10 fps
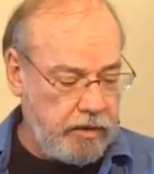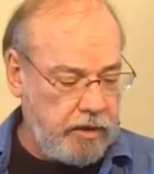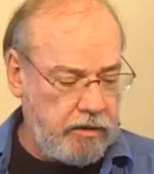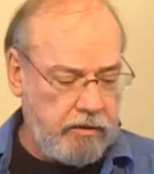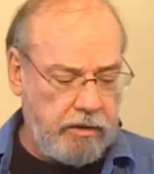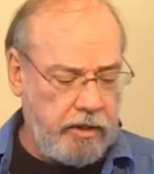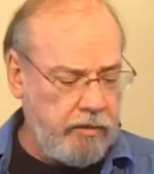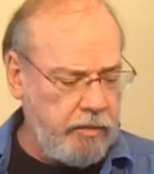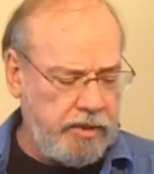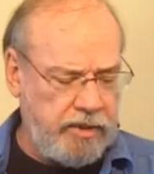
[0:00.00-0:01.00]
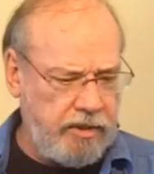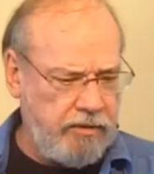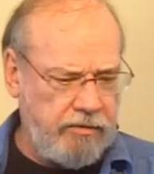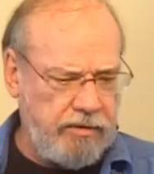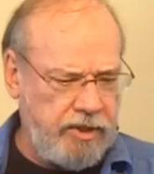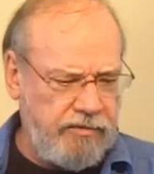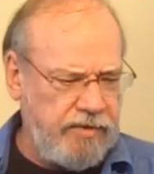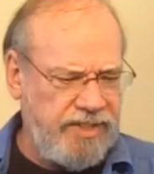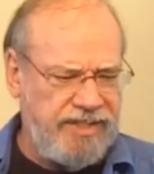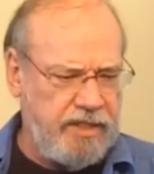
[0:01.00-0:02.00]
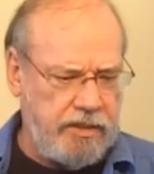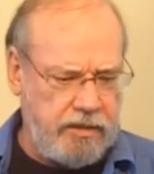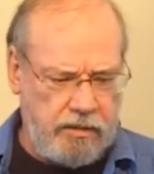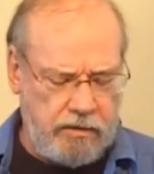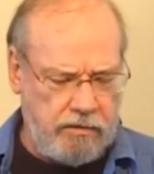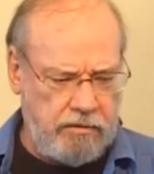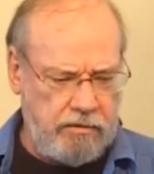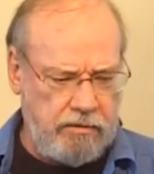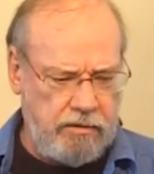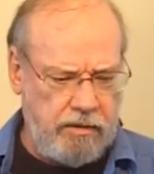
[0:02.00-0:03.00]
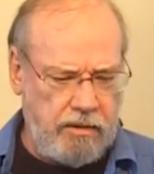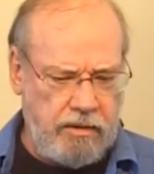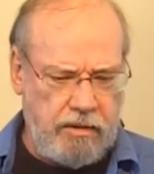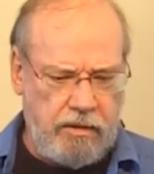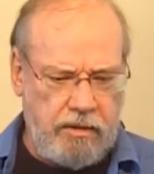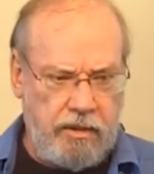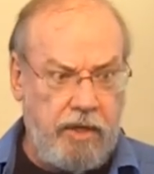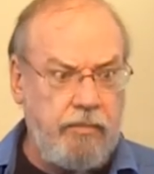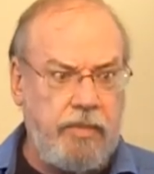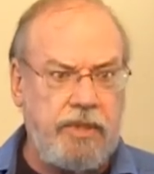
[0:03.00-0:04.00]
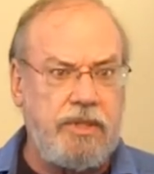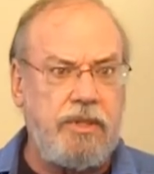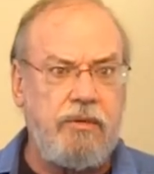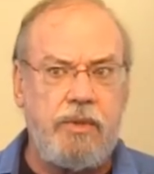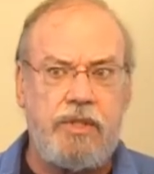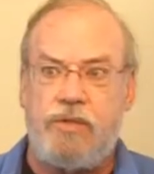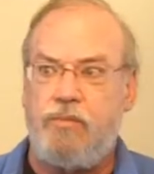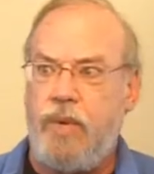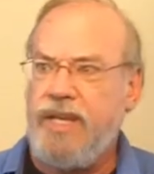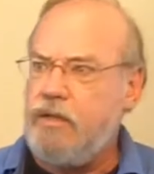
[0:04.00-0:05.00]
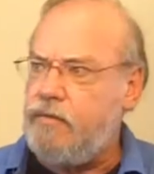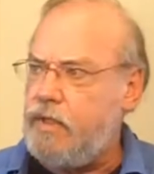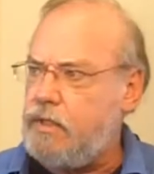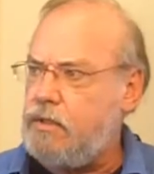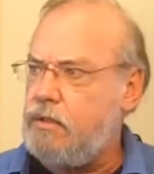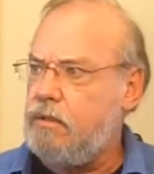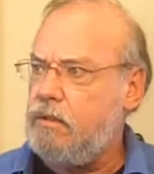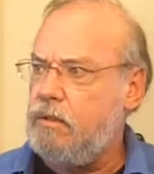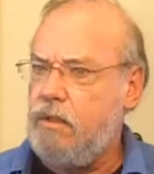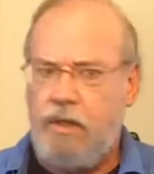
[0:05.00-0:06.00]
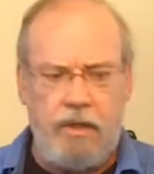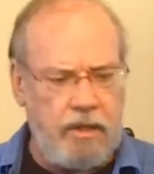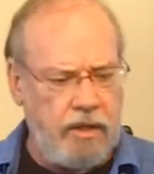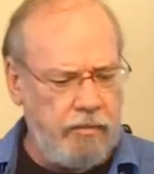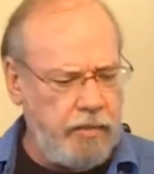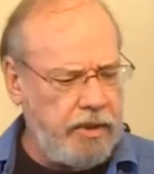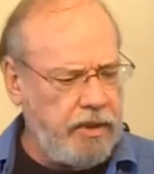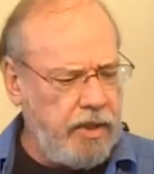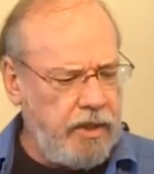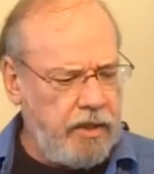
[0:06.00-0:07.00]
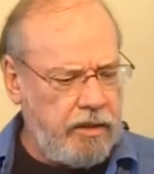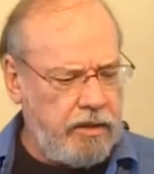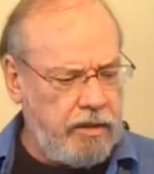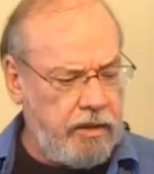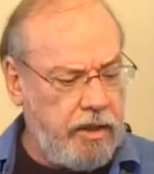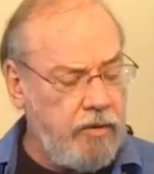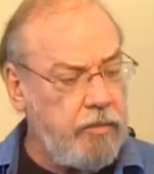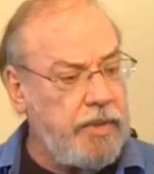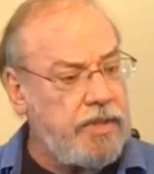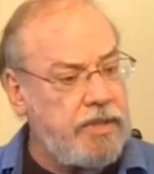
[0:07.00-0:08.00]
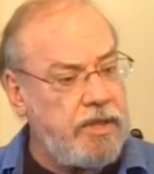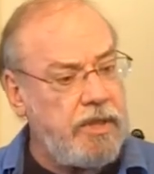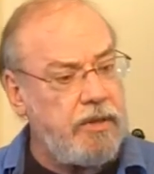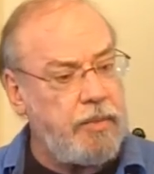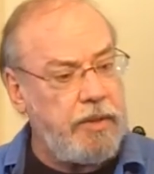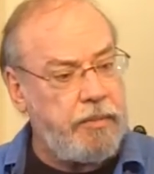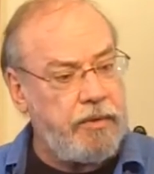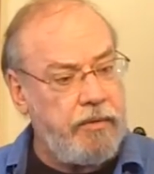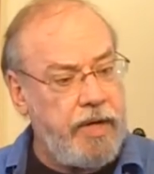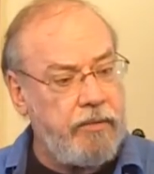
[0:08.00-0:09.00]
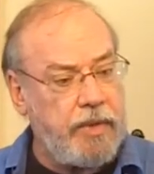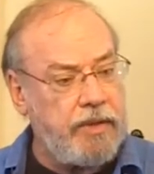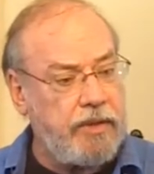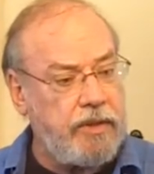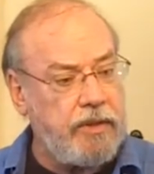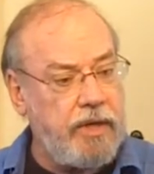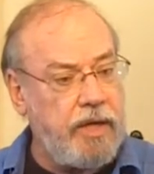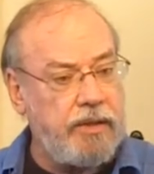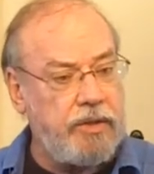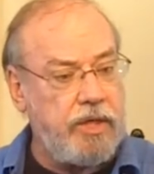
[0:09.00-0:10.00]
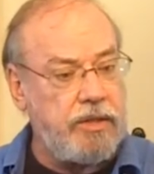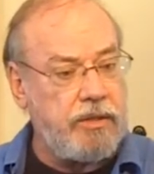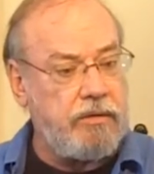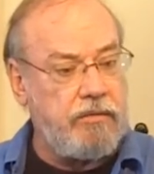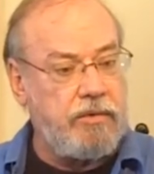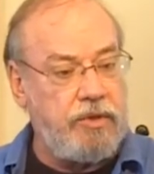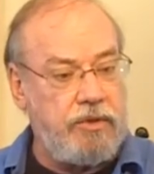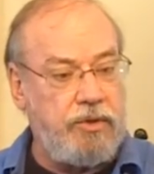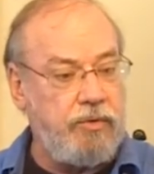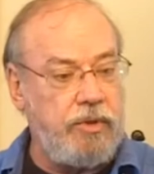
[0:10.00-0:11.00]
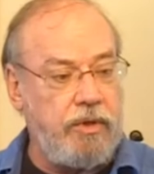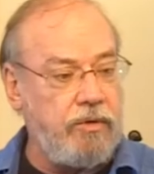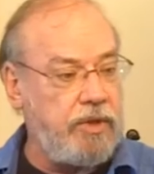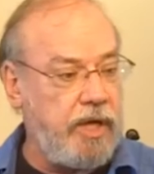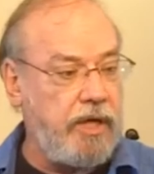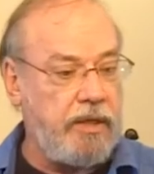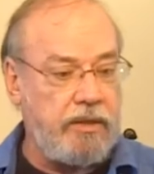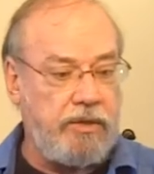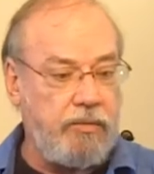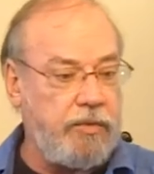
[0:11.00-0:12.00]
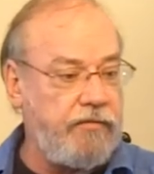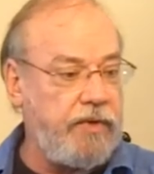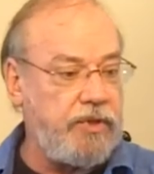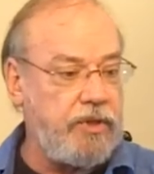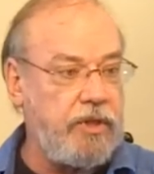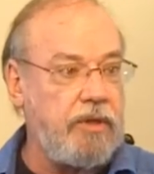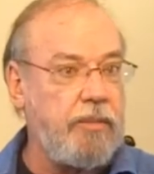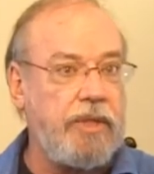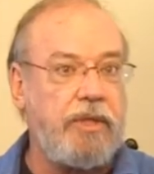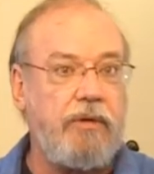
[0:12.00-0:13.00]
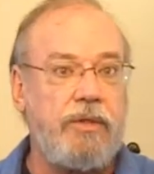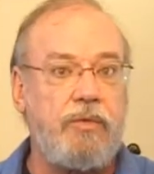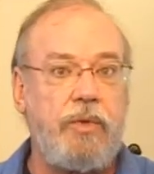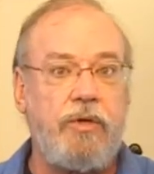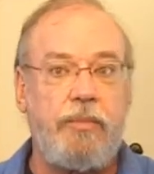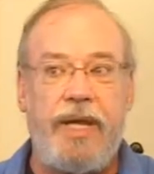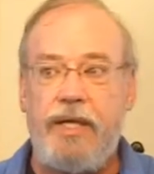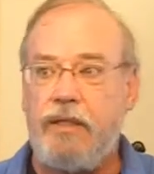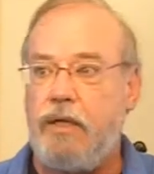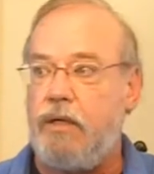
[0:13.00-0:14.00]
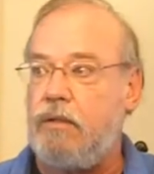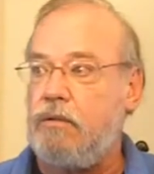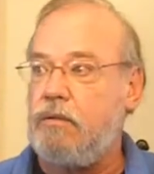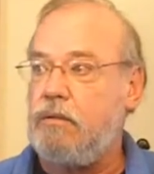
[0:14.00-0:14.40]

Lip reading: Say, Lord, help me see you even in this. Help me see you in spite of this. Help me see the people around me that they're not just doing okay superficially, but there is real pain there.